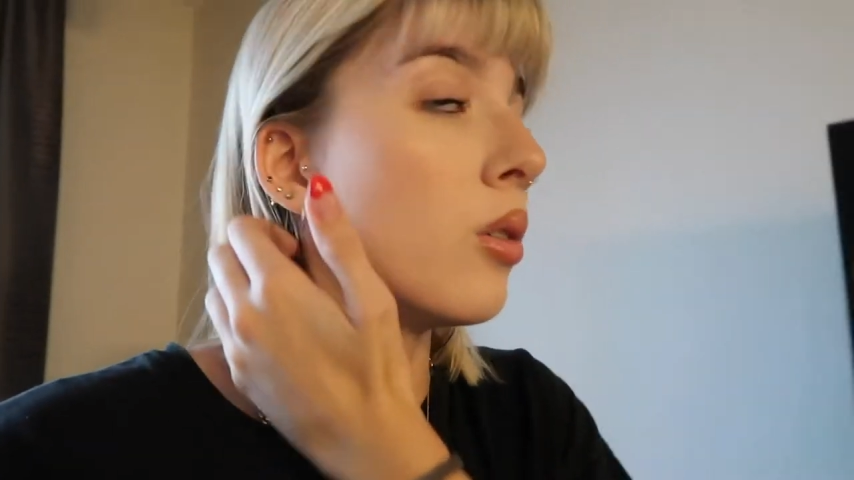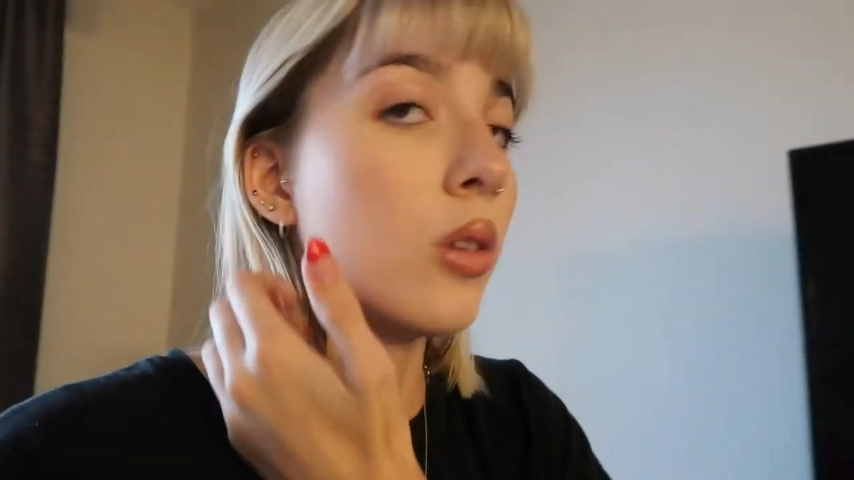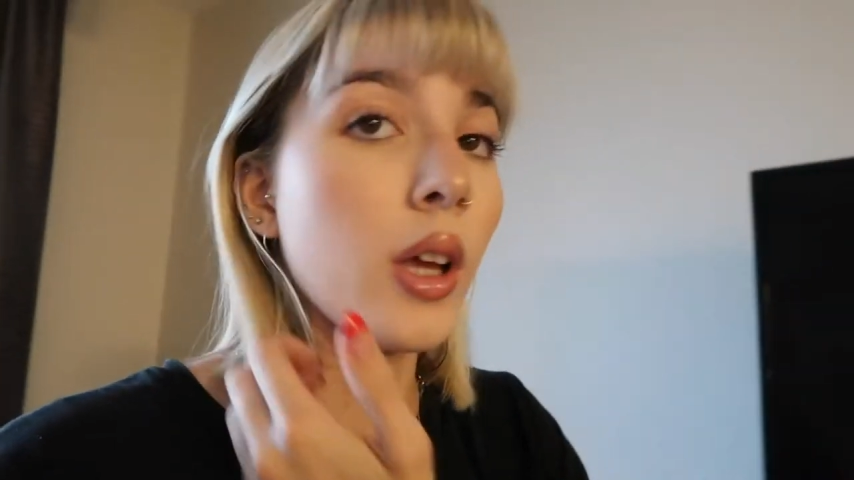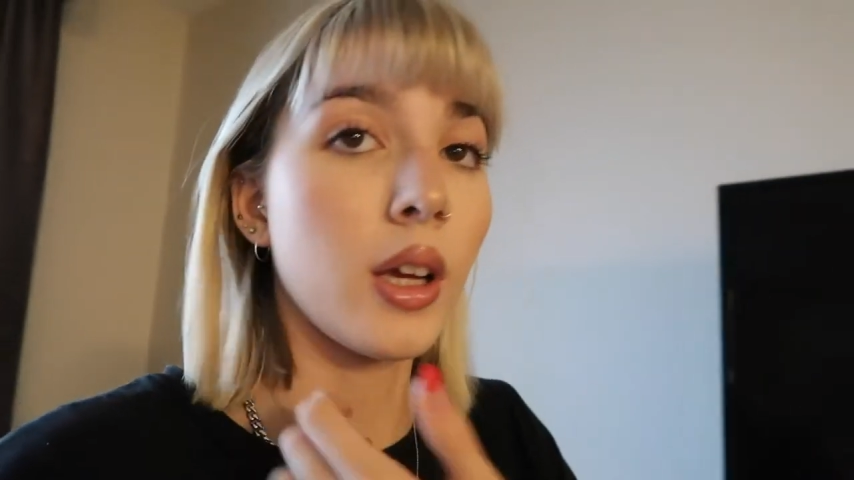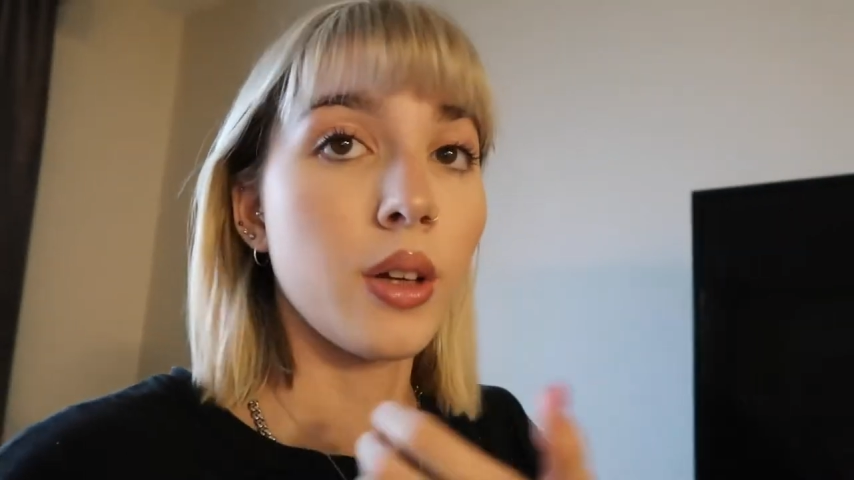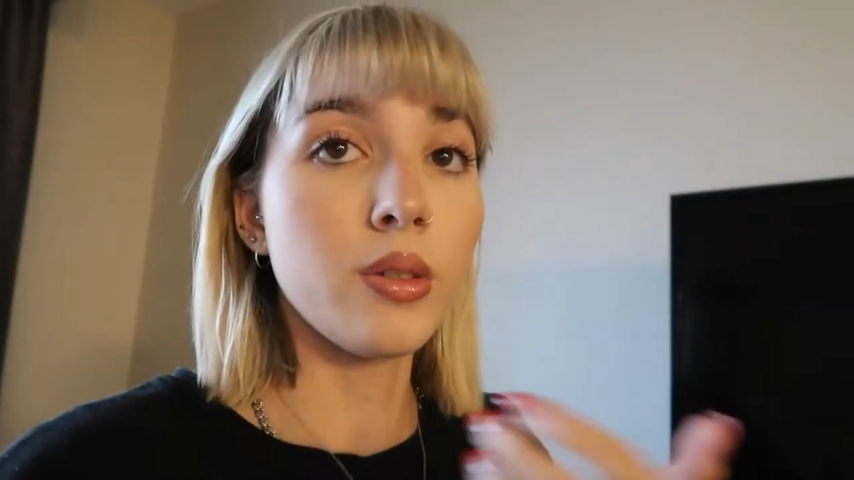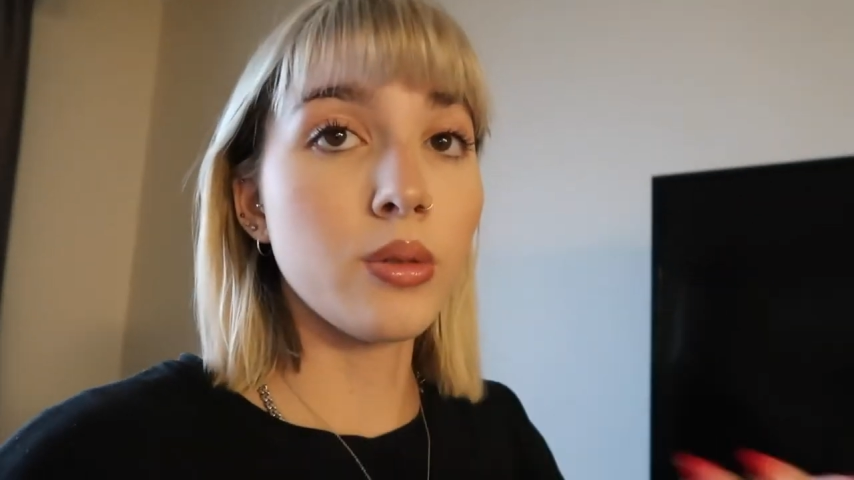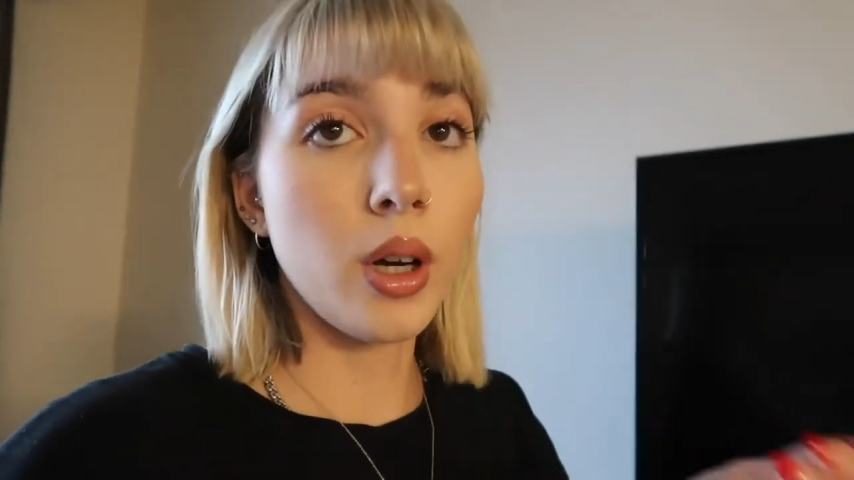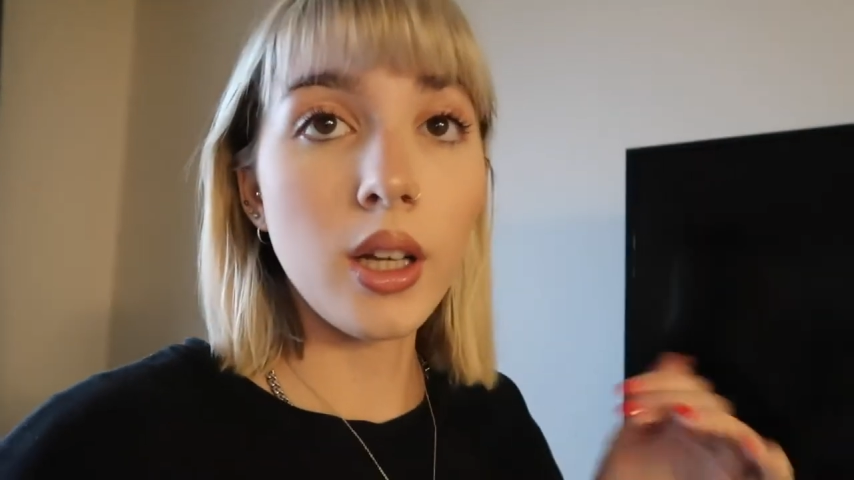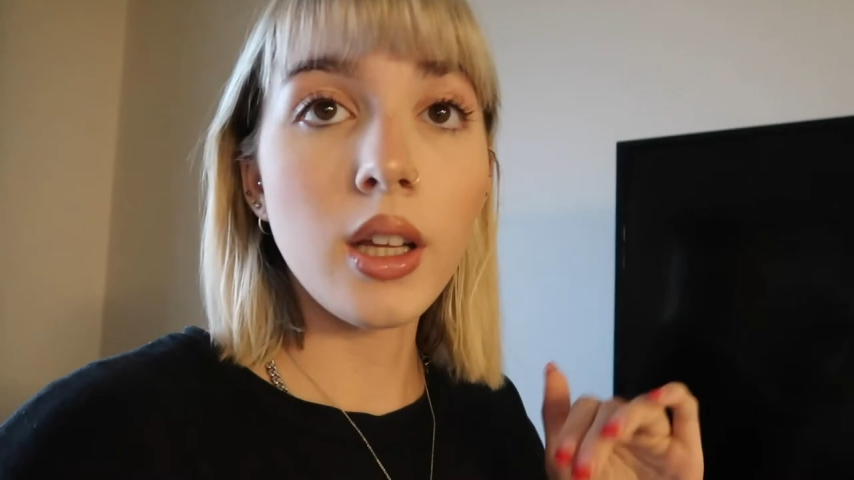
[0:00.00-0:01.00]
like
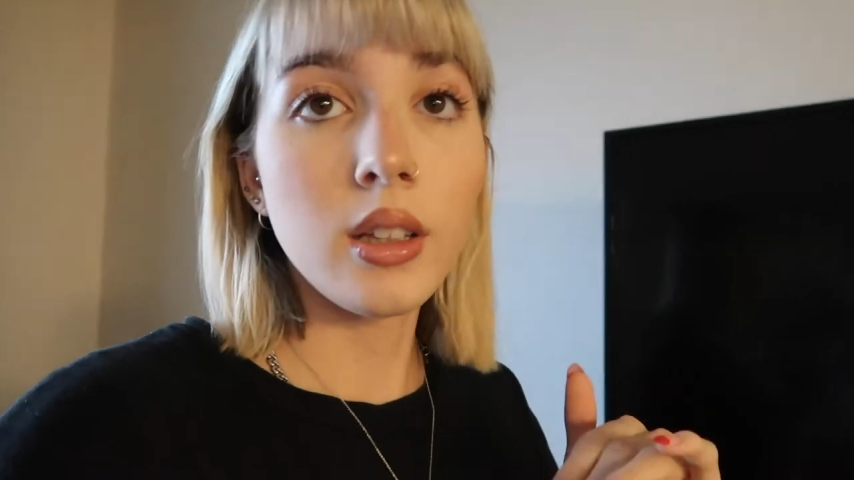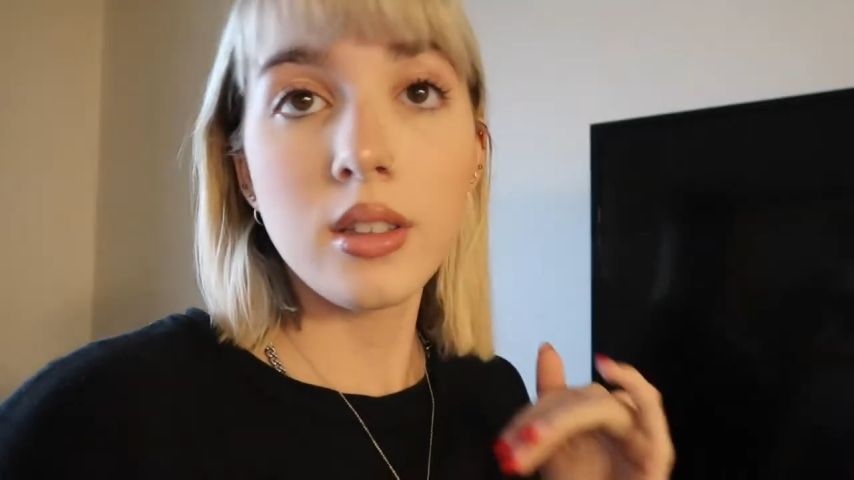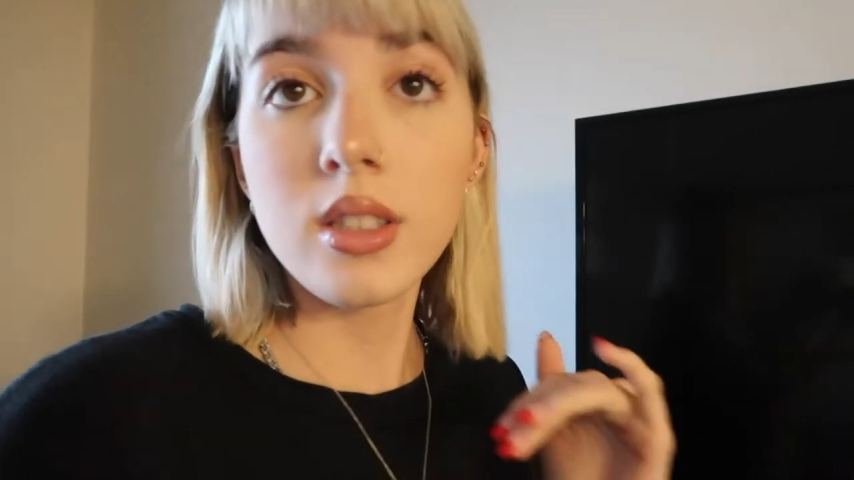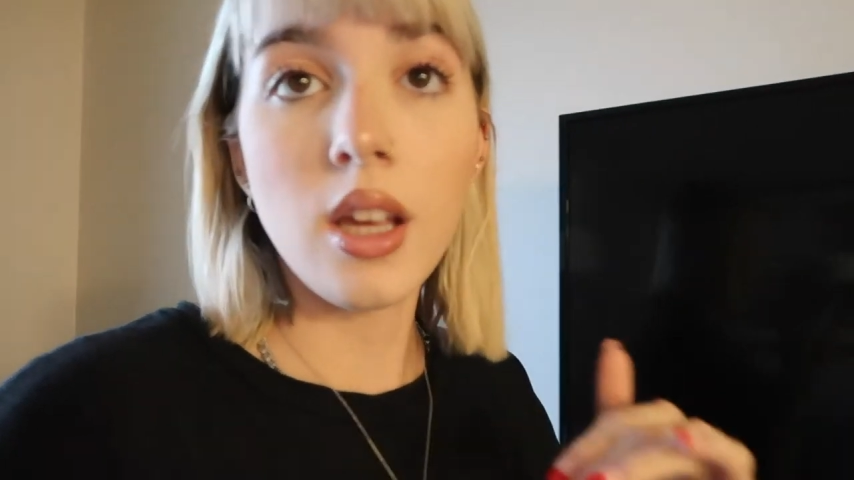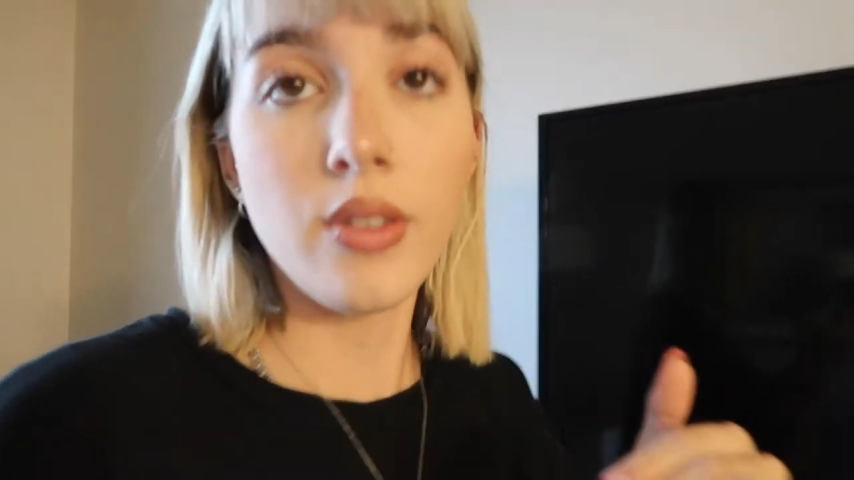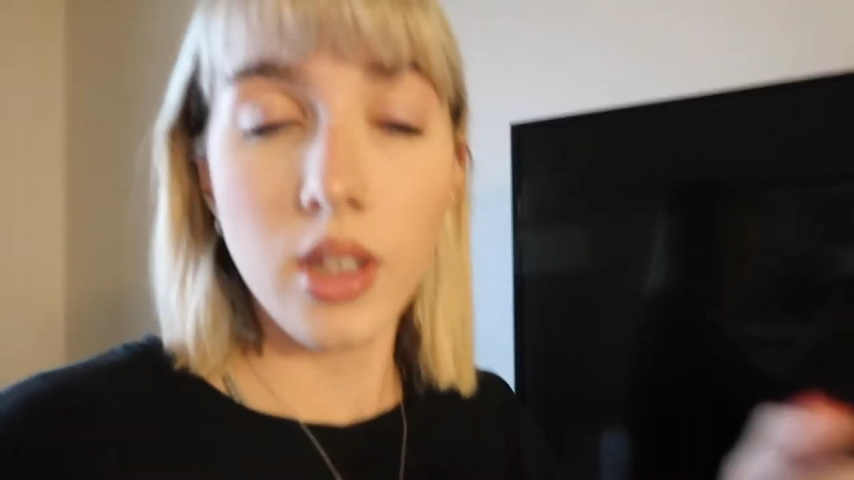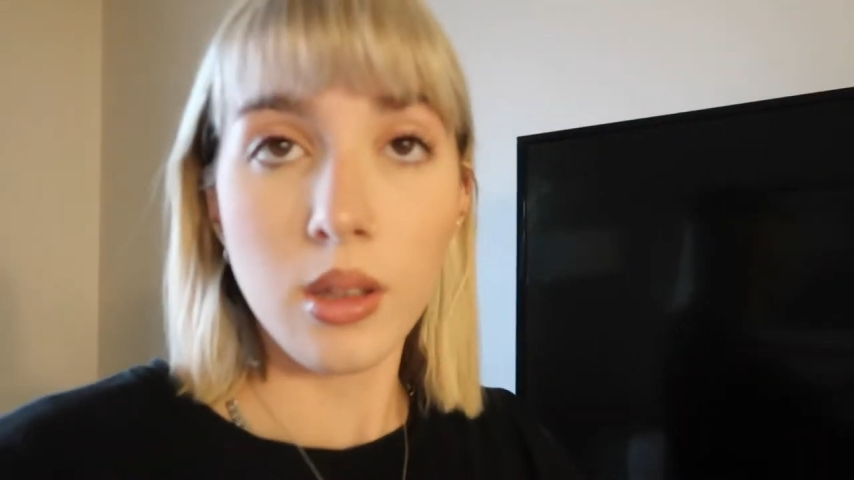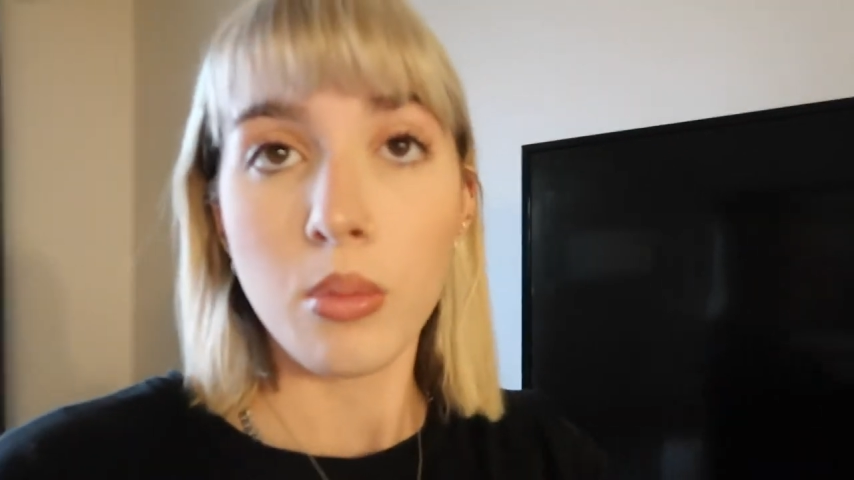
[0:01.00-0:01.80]
right at 7 in the